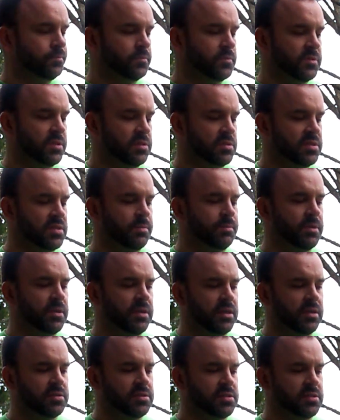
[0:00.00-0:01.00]
There's something
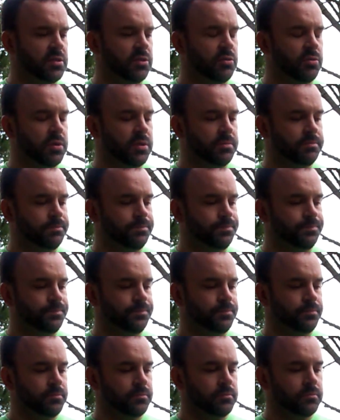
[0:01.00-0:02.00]
else to it.
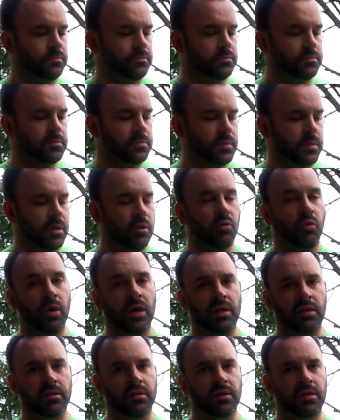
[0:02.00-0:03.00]

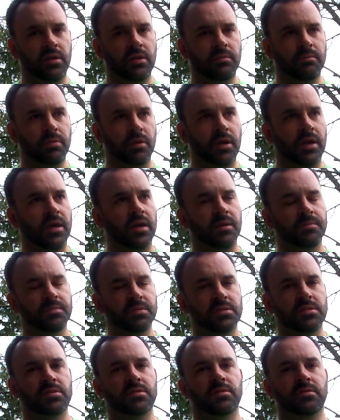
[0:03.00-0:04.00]
Quality,
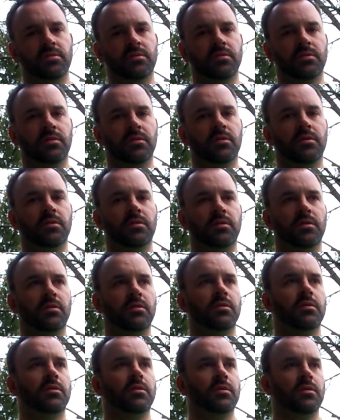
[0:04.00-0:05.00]
perhaps.
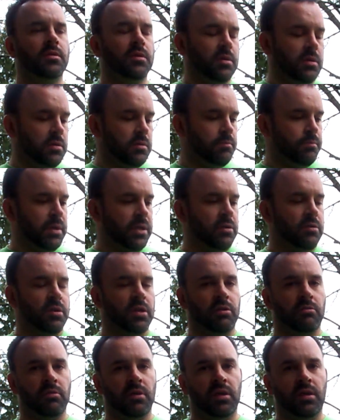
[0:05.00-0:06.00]
Better
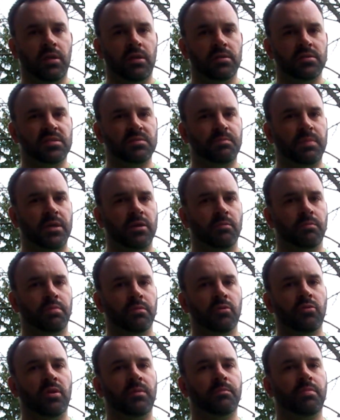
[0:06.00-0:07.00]
ingredients, better
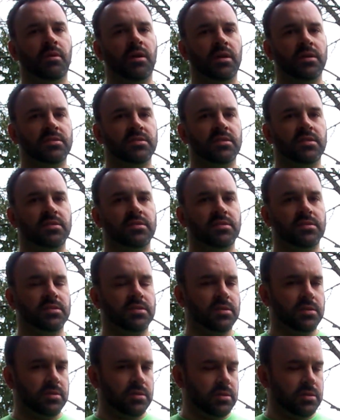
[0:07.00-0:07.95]
brewing process.